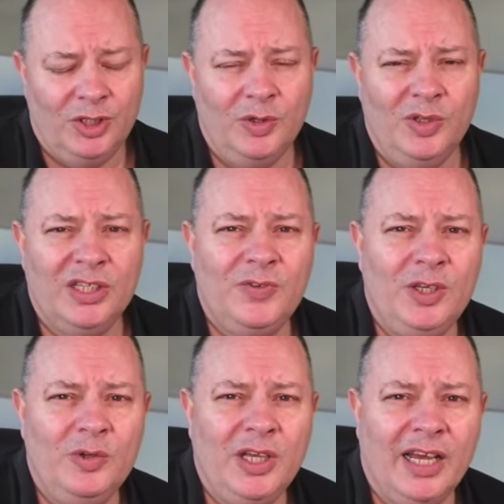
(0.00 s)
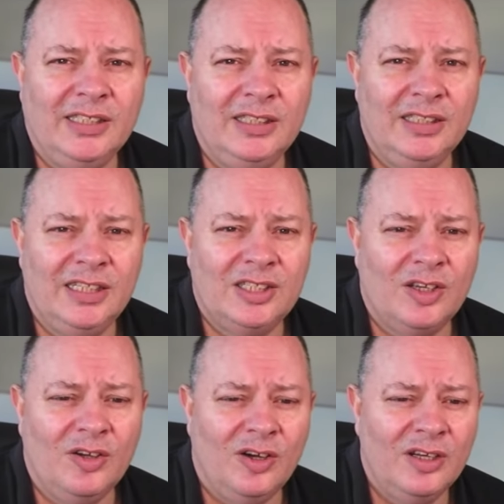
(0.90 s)
do this for you guys in the
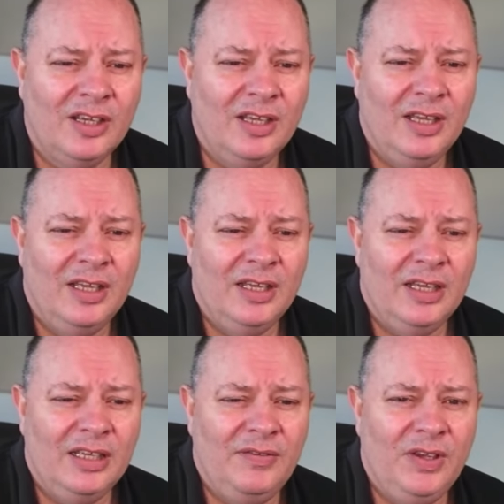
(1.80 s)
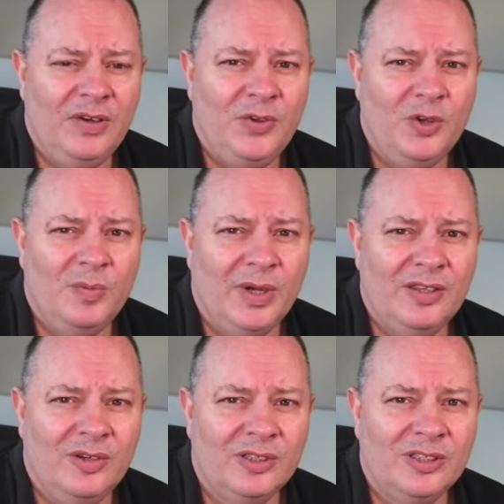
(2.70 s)
Discord and give you a few of my
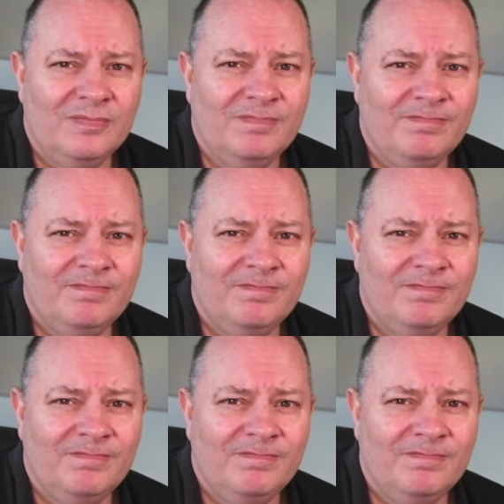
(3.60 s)
thoughts.